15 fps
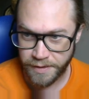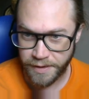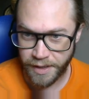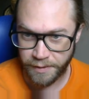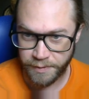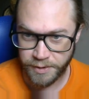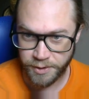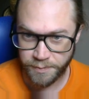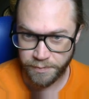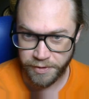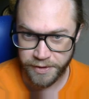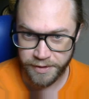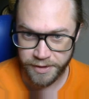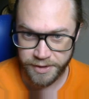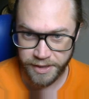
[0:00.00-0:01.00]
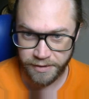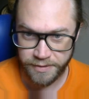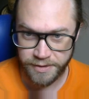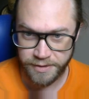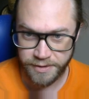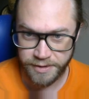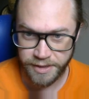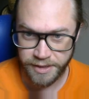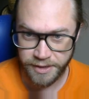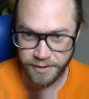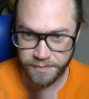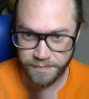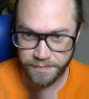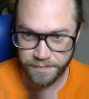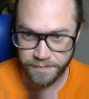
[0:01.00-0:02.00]
we just print this out in Zig.
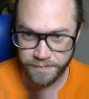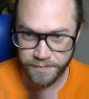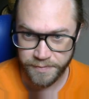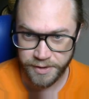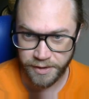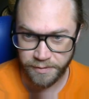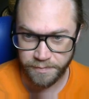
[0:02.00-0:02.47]
So